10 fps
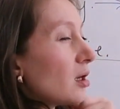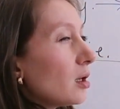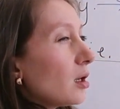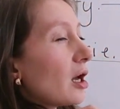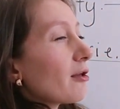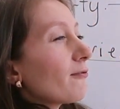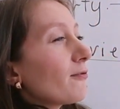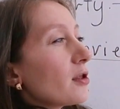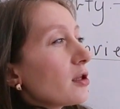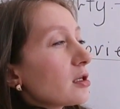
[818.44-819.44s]
I
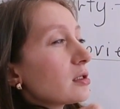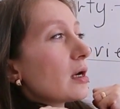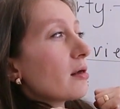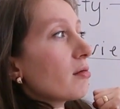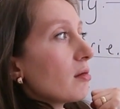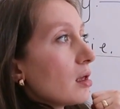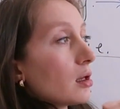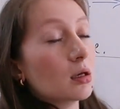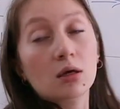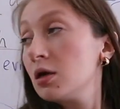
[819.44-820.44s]
feel it, I
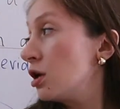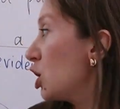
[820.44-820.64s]
think.